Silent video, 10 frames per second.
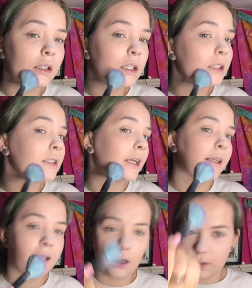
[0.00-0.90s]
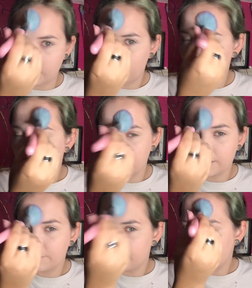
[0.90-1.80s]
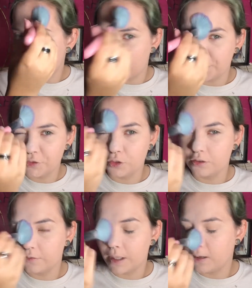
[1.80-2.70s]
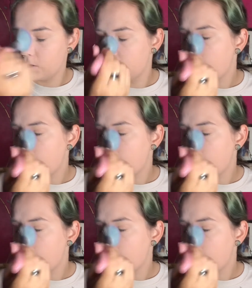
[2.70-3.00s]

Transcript: saying that, well, I've put like 5 tons of powder on.